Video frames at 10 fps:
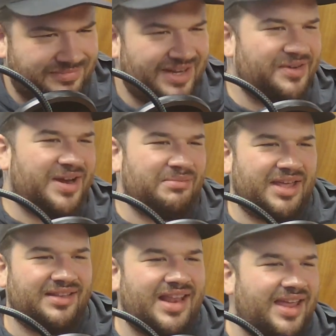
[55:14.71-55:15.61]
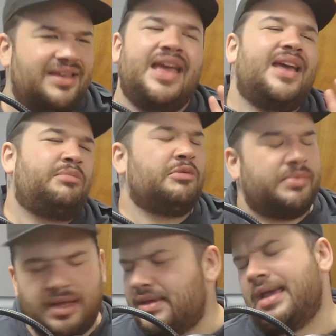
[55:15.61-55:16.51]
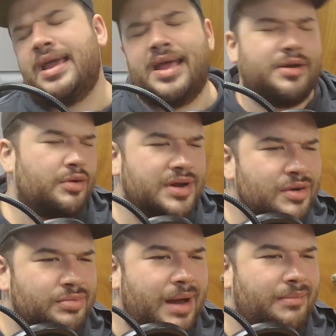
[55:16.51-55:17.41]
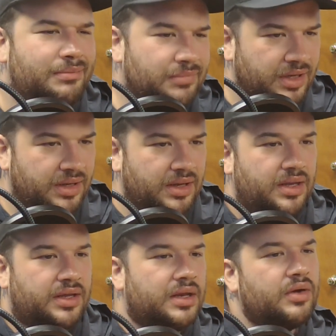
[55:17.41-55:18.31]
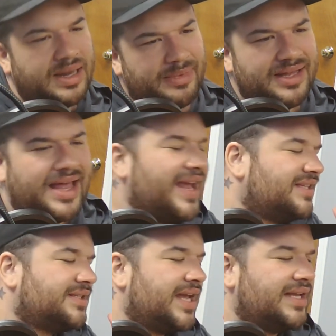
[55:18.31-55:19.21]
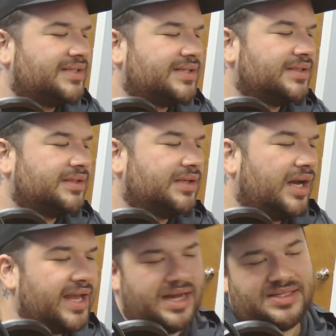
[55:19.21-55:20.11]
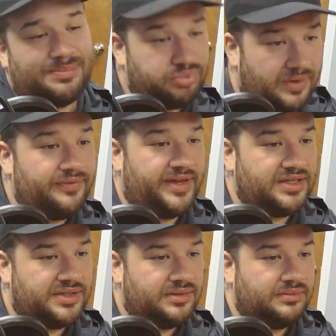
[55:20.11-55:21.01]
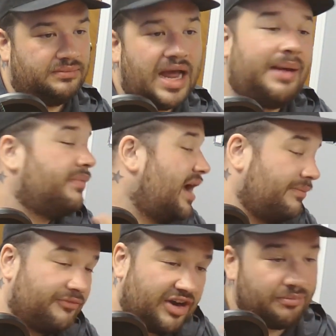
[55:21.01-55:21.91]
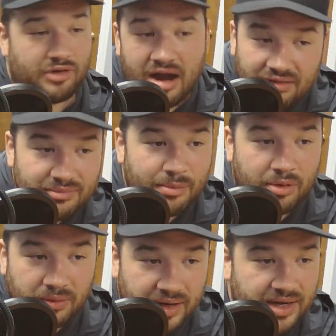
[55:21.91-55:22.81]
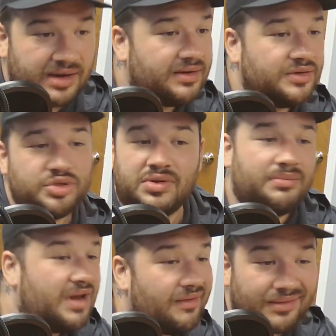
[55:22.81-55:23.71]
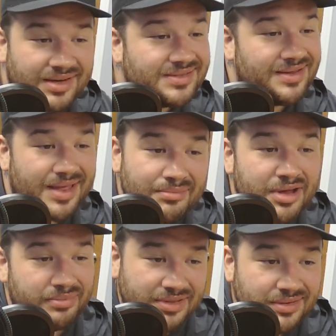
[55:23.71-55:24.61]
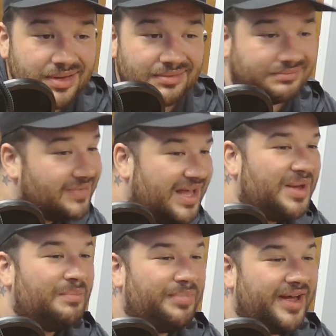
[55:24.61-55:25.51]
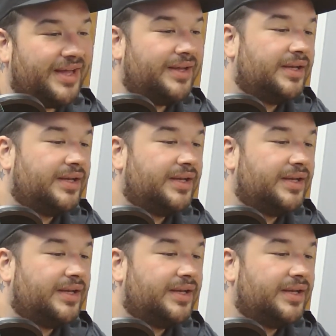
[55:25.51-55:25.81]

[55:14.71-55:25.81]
You know what I mean? Like, people be like, yeah, no problem. You know what I mean? Like, it's again, it's a privilege. I'm very proud of my Puerto Rican heritage, so I'm never gonna say that in public shit. But